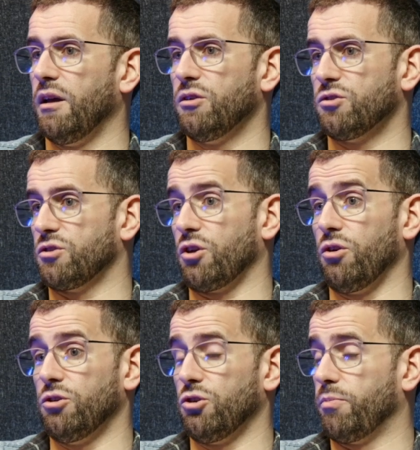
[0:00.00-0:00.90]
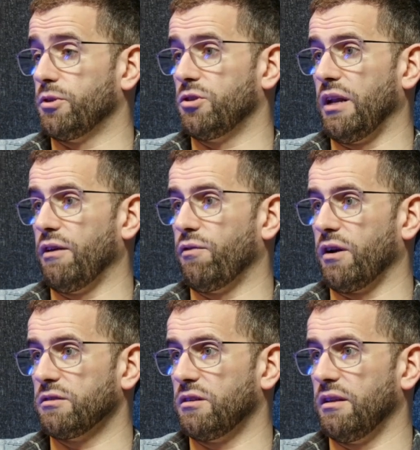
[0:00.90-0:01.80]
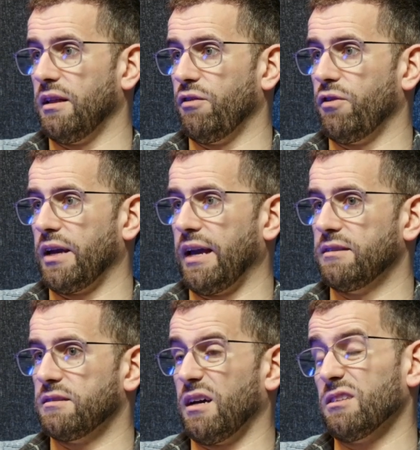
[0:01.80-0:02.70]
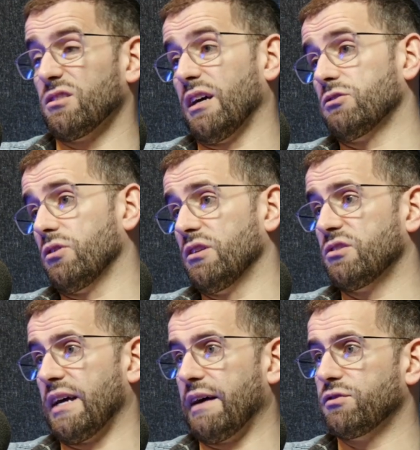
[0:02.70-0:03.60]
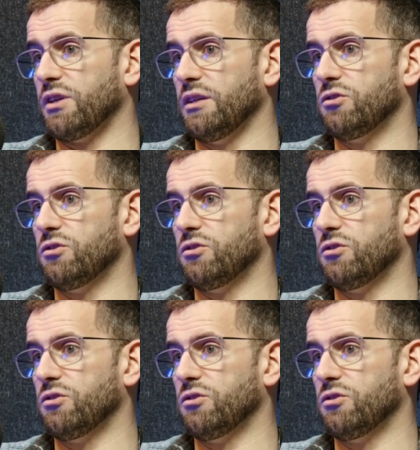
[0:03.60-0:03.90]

So it's a huge opportunity for us to deliver against that. So that's on the staff side.